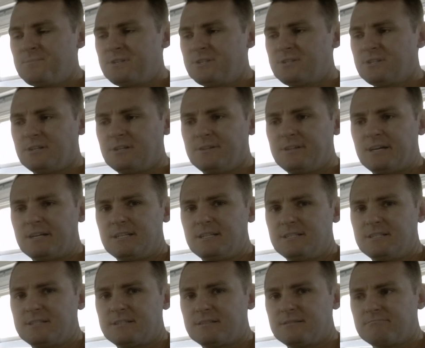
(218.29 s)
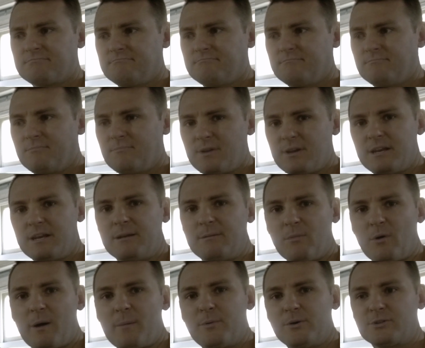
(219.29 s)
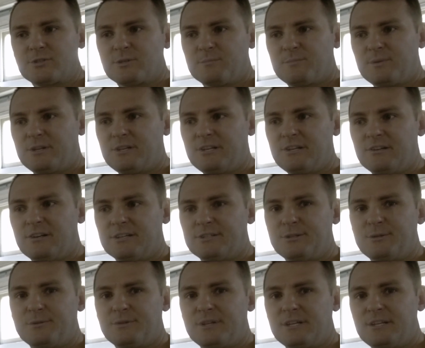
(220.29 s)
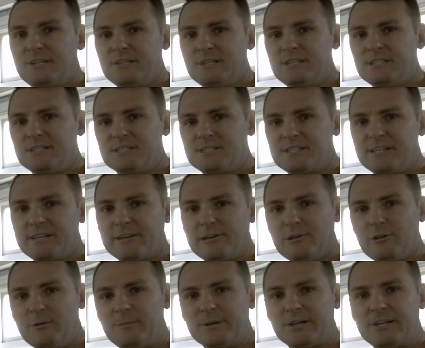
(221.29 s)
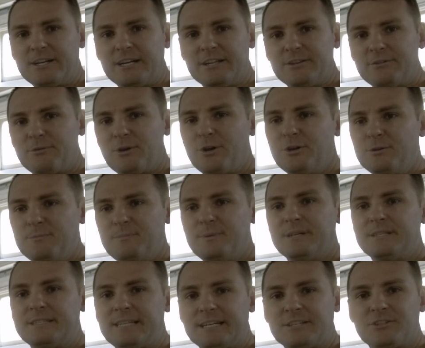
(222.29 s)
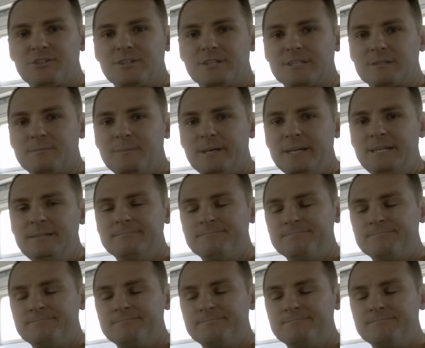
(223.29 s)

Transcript: So that is, in my personal opinion, I don't think you need to see a kilometre down the road, but that's just me.